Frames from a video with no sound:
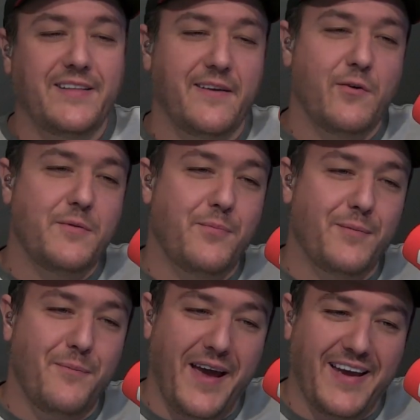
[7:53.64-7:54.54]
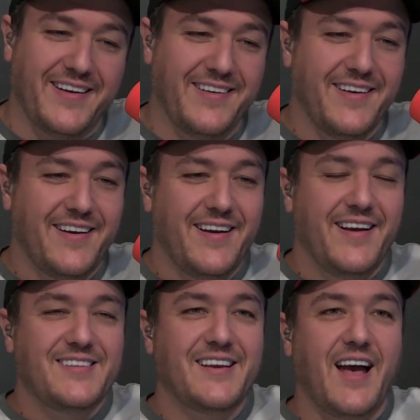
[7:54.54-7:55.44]
do it, but man.
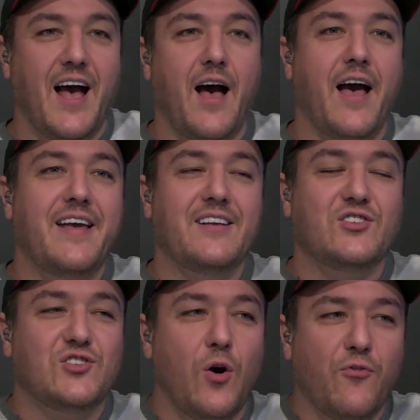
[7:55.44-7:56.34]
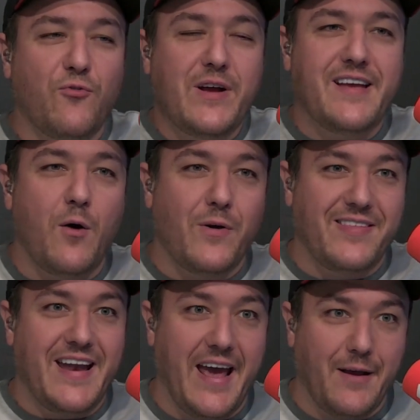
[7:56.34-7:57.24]
You got to get it right. I get so freaked out
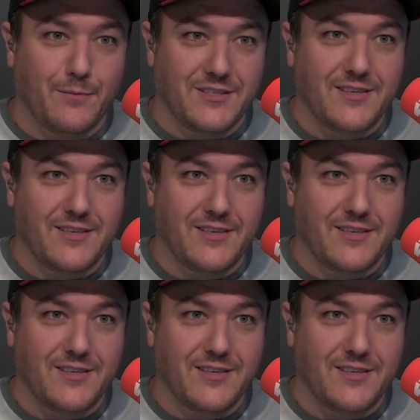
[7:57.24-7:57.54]
with names.